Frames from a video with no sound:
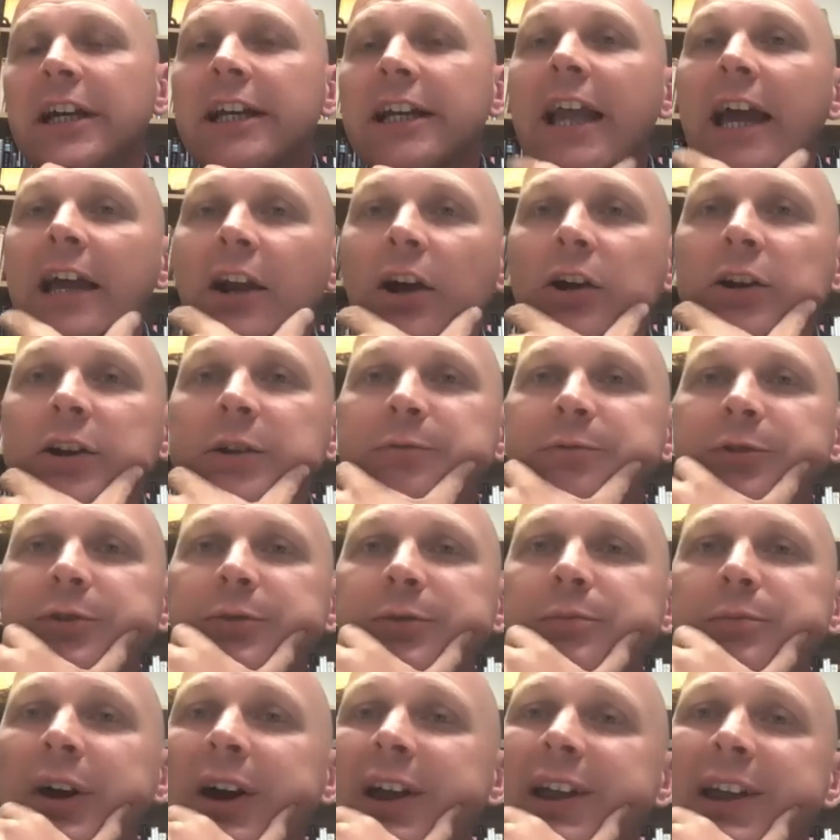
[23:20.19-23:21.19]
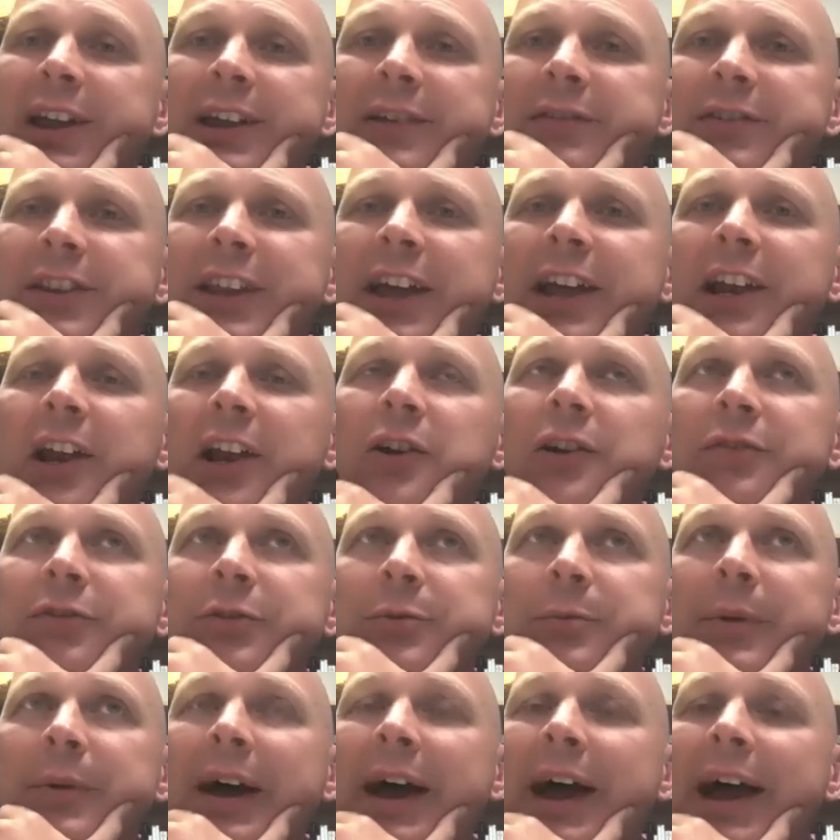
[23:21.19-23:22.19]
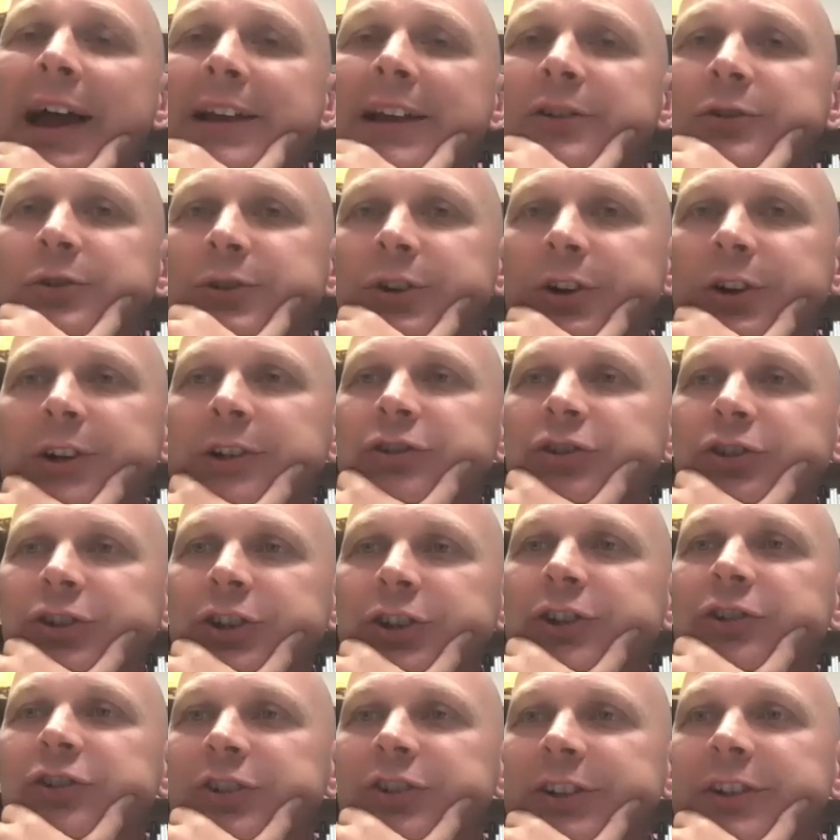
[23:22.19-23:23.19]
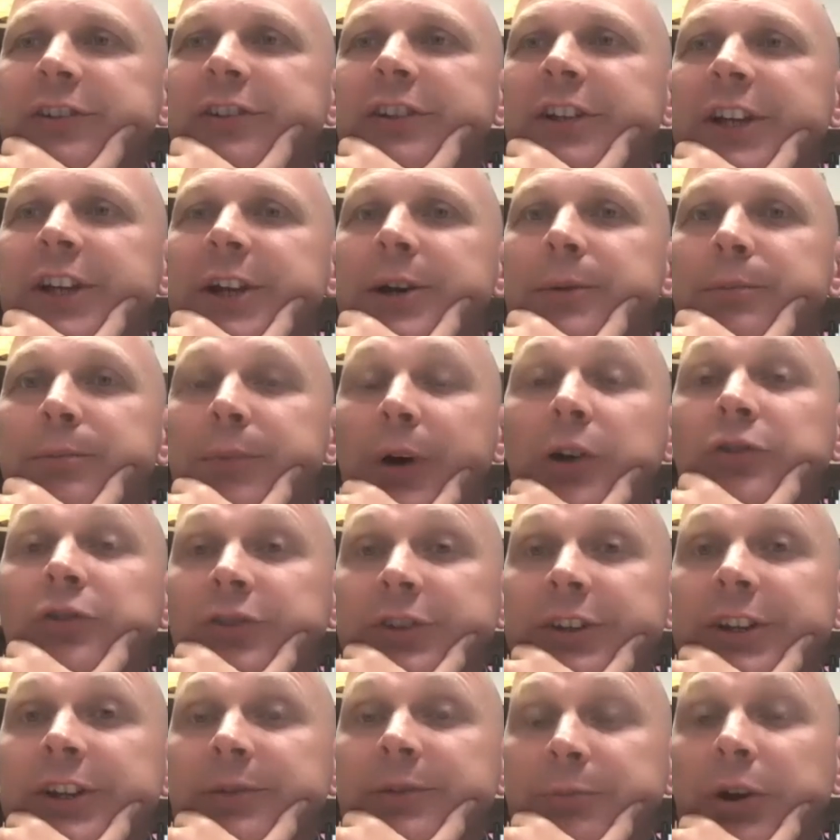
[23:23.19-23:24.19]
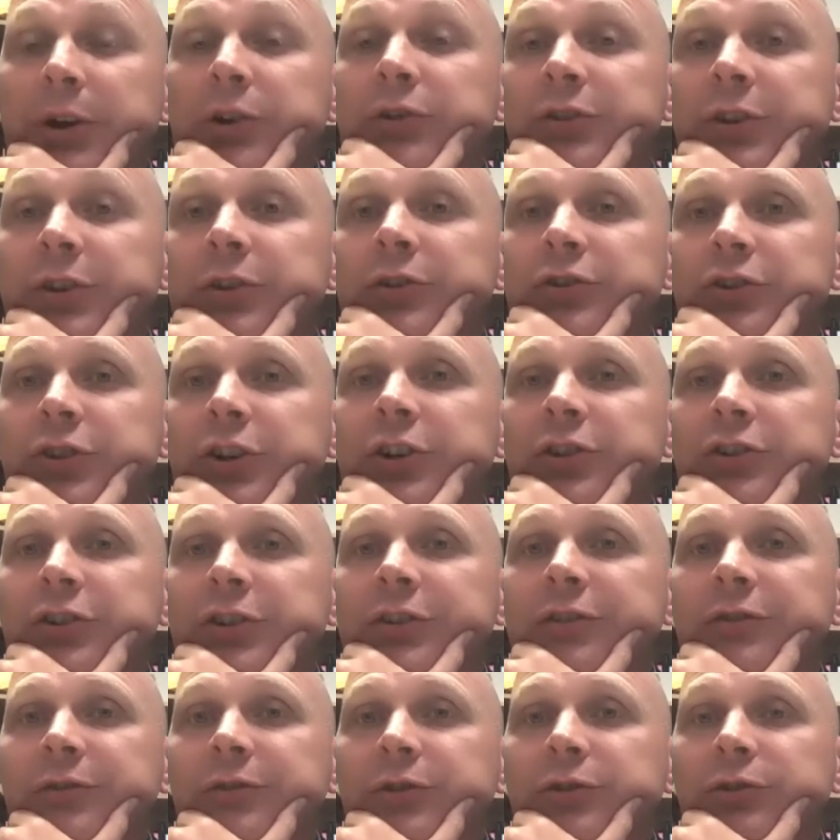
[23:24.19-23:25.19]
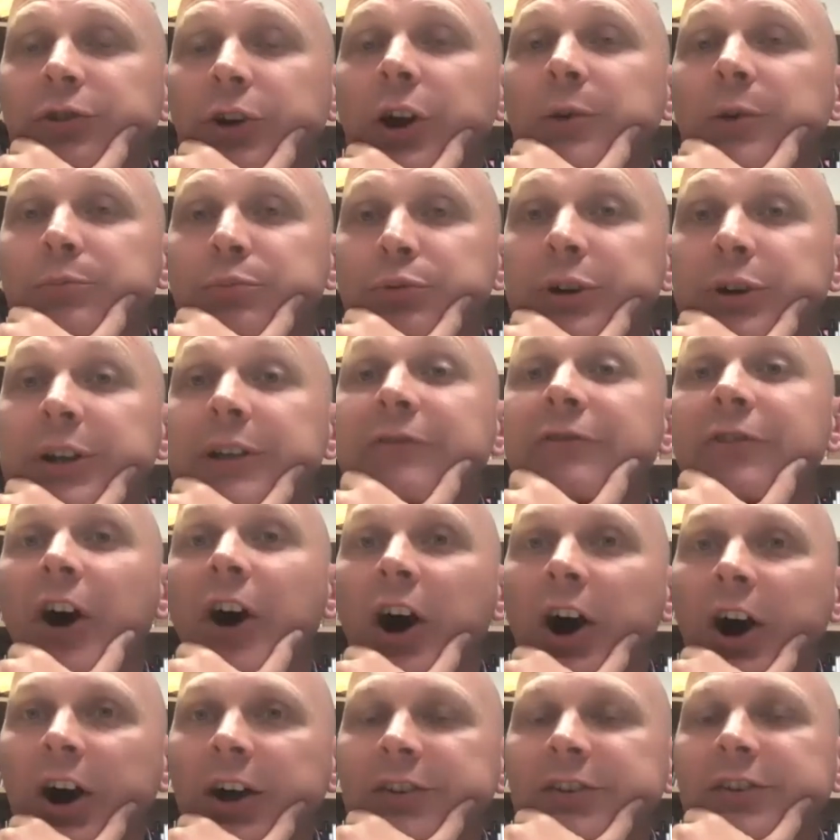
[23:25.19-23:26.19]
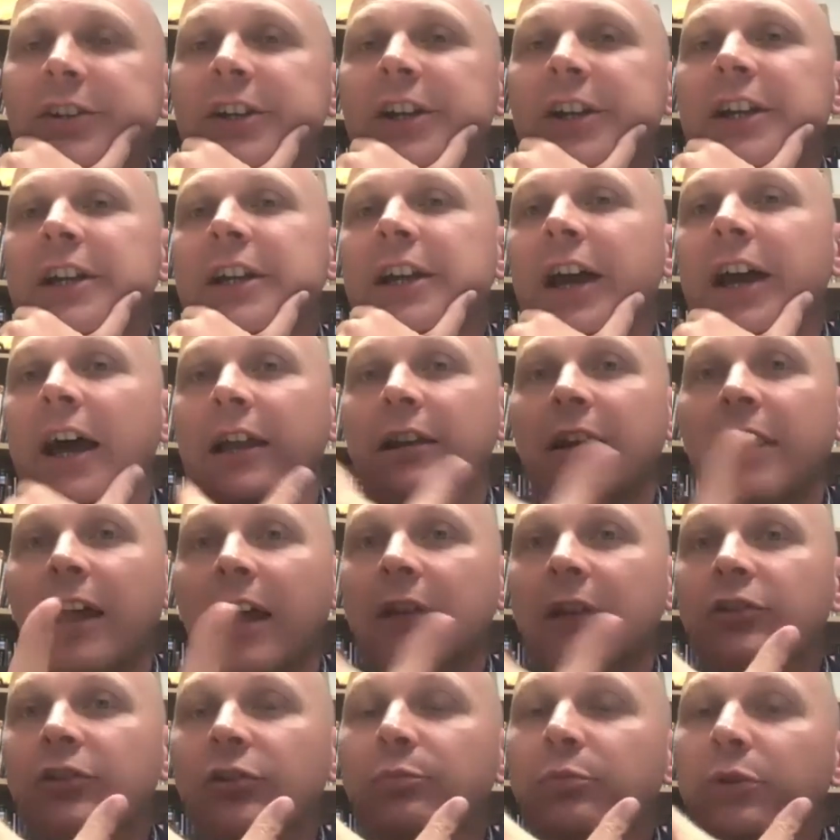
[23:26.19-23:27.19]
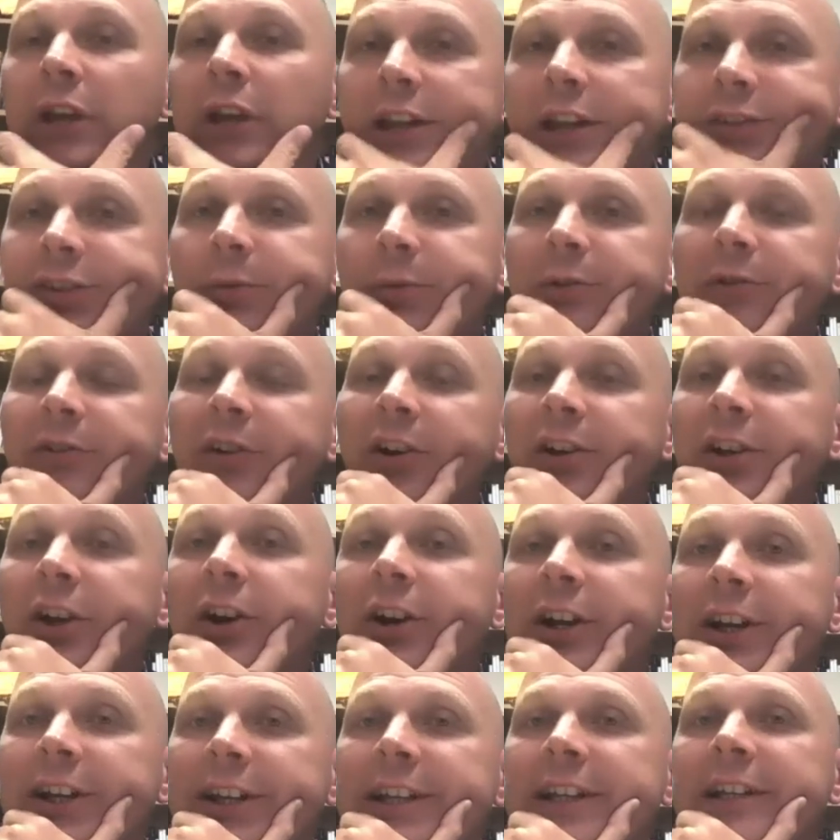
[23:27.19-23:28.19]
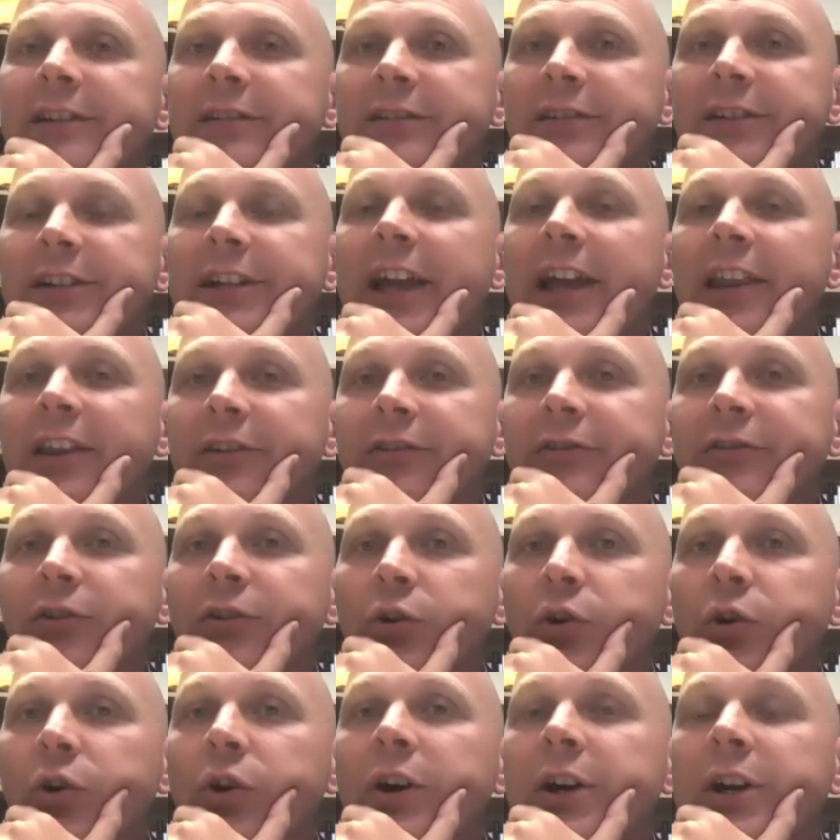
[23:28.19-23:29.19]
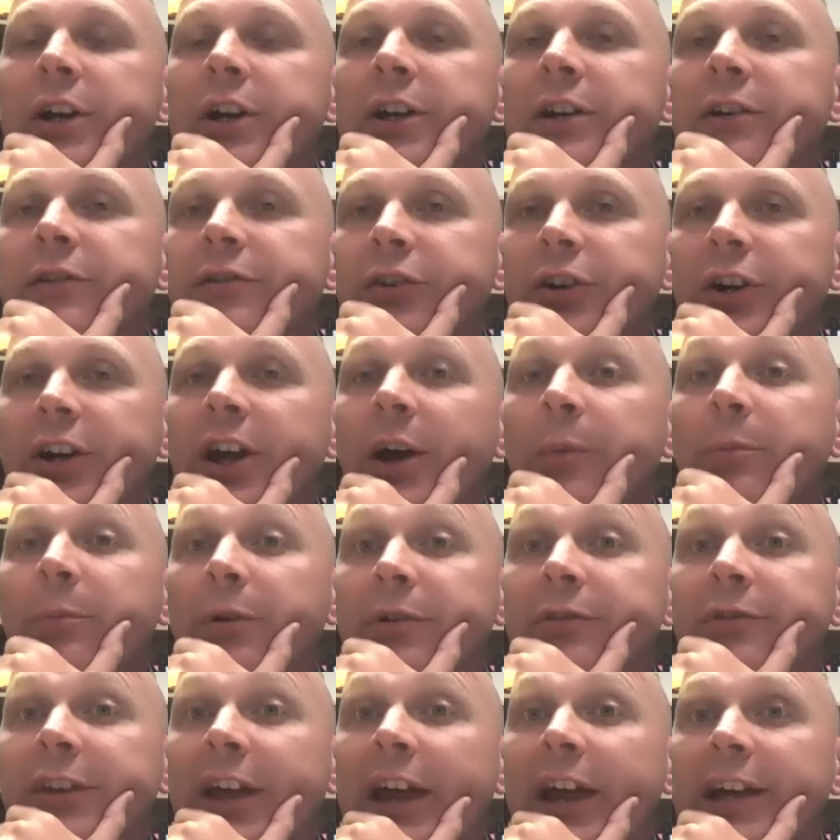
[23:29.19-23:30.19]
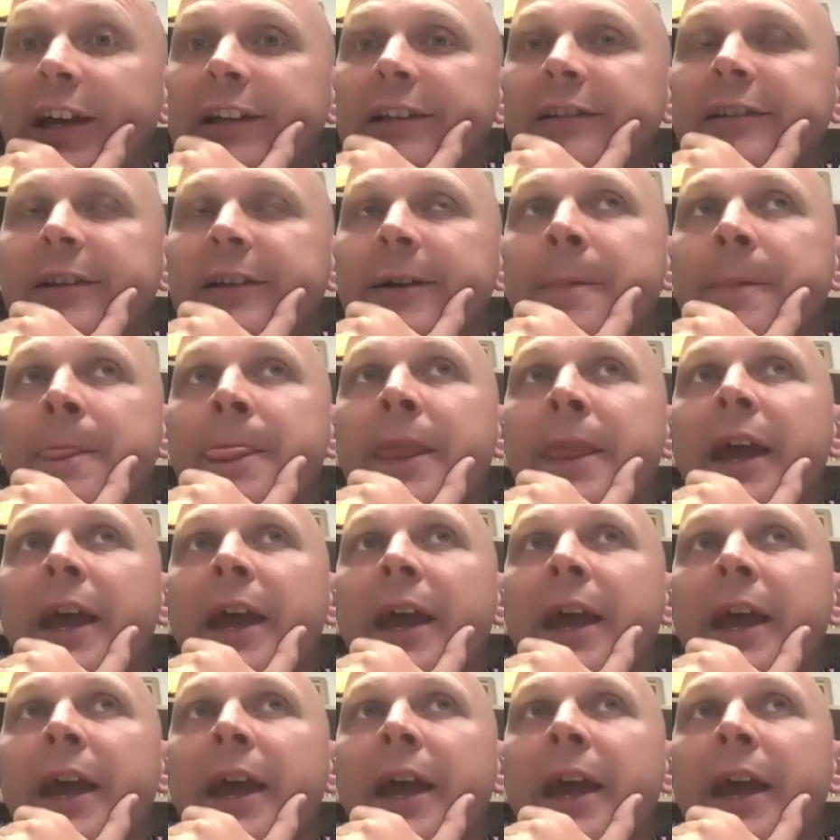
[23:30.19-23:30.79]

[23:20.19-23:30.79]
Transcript: Again, only from about 8 or 9 churches. Most of those churches growing pretty fast, and just bringing some of our younger leaders together for a couple of days.